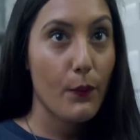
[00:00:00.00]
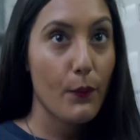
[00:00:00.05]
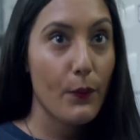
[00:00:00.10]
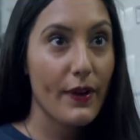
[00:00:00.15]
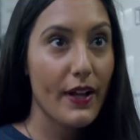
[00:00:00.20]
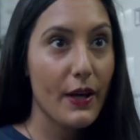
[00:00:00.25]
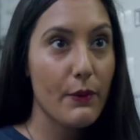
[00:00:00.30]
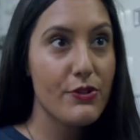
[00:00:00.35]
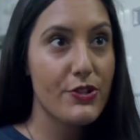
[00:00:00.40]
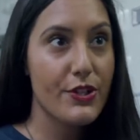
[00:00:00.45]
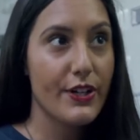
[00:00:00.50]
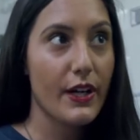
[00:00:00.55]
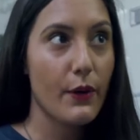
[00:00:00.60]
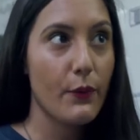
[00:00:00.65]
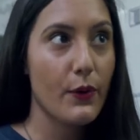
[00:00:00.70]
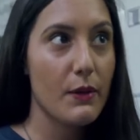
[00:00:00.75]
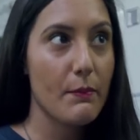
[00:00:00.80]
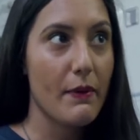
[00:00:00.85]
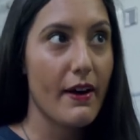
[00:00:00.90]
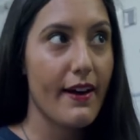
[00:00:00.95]
When I was
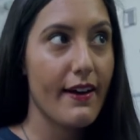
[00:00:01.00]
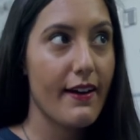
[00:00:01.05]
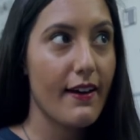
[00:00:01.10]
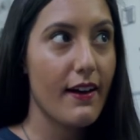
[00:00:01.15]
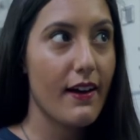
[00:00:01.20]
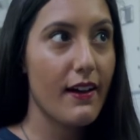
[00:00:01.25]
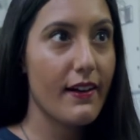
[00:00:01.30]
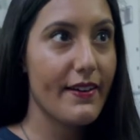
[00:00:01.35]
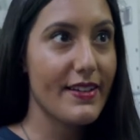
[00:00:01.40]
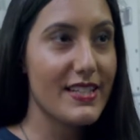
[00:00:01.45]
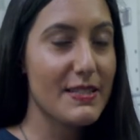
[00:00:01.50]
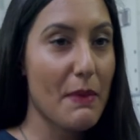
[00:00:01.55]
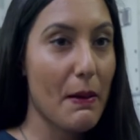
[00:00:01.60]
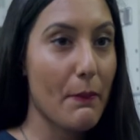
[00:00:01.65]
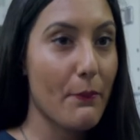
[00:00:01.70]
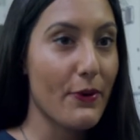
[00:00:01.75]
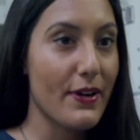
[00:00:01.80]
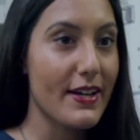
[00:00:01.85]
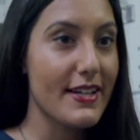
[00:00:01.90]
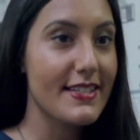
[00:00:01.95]
younger, one of my earliest
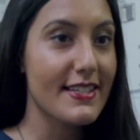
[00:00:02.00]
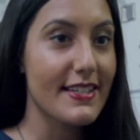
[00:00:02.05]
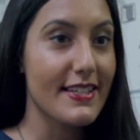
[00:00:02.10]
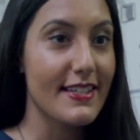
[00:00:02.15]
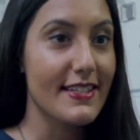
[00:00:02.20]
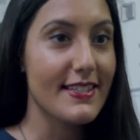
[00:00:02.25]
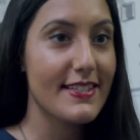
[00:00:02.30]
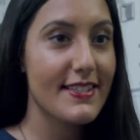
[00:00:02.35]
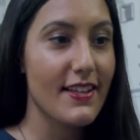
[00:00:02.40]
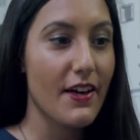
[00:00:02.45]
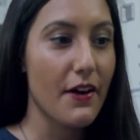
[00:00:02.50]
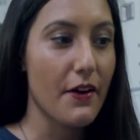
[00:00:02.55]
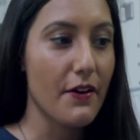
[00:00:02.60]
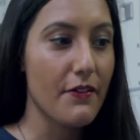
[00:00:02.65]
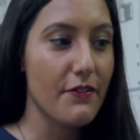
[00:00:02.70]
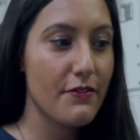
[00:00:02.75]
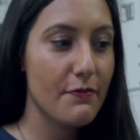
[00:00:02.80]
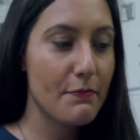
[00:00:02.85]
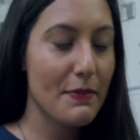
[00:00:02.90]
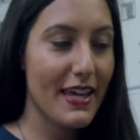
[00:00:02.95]
memories is
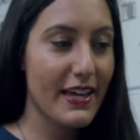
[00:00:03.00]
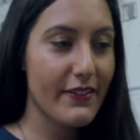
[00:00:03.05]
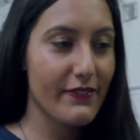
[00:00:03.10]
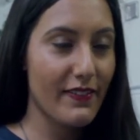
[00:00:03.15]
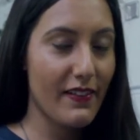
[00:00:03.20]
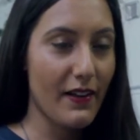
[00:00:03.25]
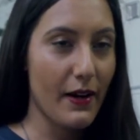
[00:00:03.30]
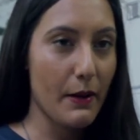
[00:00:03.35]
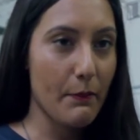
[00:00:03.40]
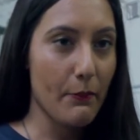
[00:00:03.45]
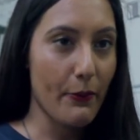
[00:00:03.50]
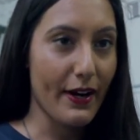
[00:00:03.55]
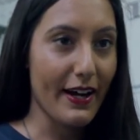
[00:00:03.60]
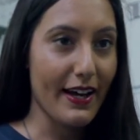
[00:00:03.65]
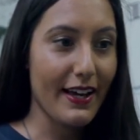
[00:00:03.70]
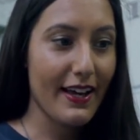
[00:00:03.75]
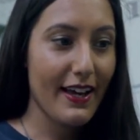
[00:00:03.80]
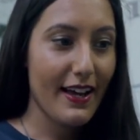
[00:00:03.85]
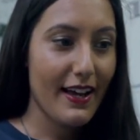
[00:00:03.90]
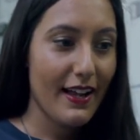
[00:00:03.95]
of being in the
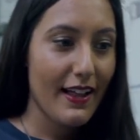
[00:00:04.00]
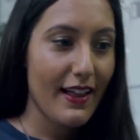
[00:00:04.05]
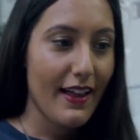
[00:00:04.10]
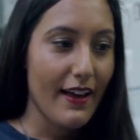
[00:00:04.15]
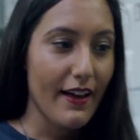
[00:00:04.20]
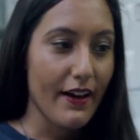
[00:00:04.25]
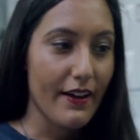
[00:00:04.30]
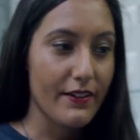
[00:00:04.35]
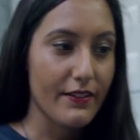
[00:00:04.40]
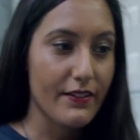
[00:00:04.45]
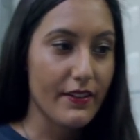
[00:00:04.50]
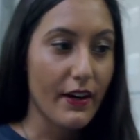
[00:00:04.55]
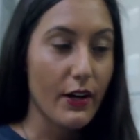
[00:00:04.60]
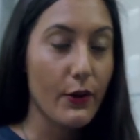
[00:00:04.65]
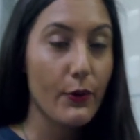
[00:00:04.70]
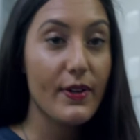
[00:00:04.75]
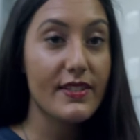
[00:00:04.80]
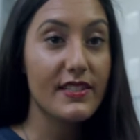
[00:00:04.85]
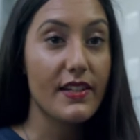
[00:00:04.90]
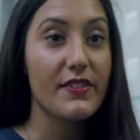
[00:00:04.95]
library. And
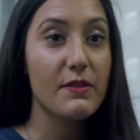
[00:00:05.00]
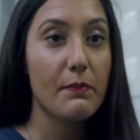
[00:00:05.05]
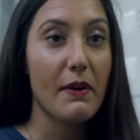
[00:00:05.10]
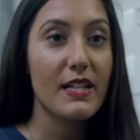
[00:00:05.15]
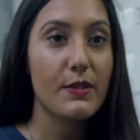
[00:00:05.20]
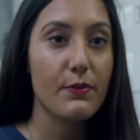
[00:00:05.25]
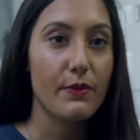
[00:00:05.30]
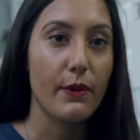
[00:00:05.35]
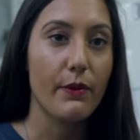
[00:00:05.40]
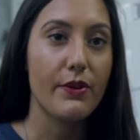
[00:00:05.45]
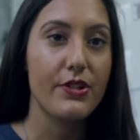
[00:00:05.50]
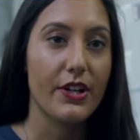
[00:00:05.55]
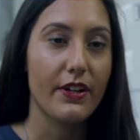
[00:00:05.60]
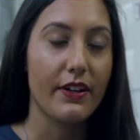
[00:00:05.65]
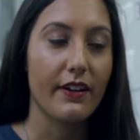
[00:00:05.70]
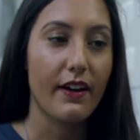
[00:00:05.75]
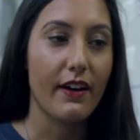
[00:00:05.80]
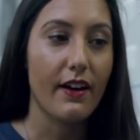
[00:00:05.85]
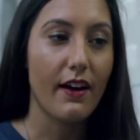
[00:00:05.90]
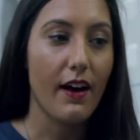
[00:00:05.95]
I always loved space when I was
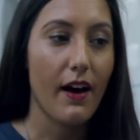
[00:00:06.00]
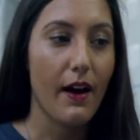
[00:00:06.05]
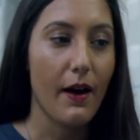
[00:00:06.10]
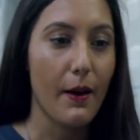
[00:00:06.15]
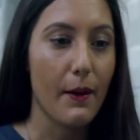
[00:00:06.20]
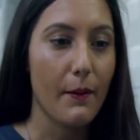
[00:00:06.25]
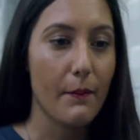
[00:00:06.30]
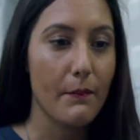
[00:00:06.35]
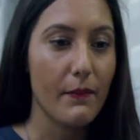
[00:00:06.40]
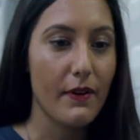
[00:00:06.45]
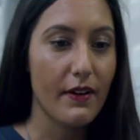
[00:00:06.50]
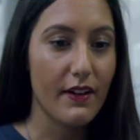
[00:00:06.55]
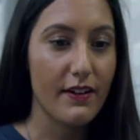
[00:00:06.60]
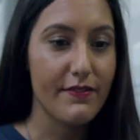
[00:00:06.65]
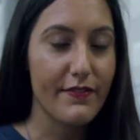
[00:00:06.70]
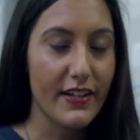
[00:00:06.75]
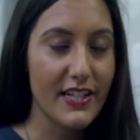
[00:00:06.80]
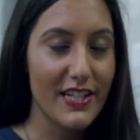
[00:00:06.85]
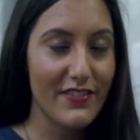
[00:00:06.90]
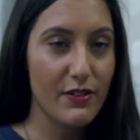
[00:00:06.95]
younger. Um, and
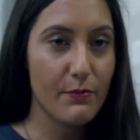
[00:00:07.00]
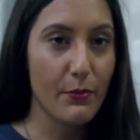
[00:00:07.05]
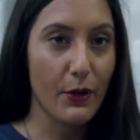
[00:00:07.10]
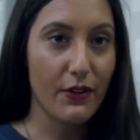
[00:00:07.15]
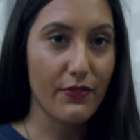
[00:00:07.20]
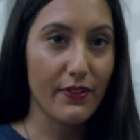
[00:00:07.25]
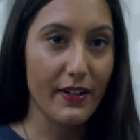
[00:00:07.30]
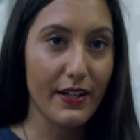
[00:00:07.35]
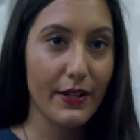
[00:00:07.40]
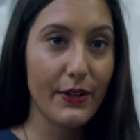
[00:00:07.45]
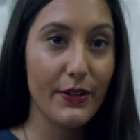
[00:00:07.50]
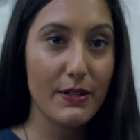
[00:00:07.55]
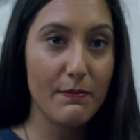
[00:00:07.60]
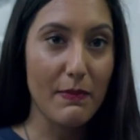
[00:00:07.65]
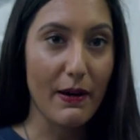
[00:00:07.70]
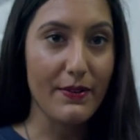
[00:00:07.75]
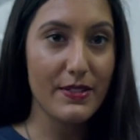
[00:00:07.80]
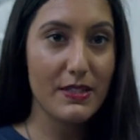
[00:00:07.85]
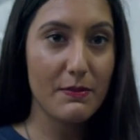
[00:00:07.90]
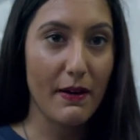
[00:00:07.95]
I found every book that I could
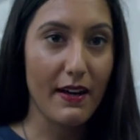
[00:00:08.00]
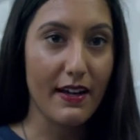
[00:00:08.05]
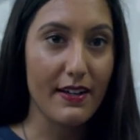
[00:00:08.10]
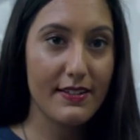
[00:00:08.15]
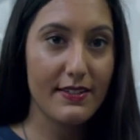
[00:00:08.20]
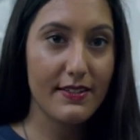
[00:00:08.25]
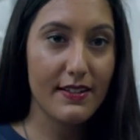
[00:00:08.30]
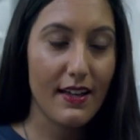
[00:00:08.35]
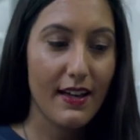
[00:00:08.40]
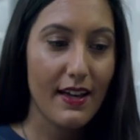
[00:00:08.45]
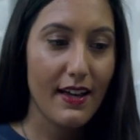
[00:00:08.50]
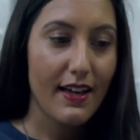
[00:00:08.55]
about space.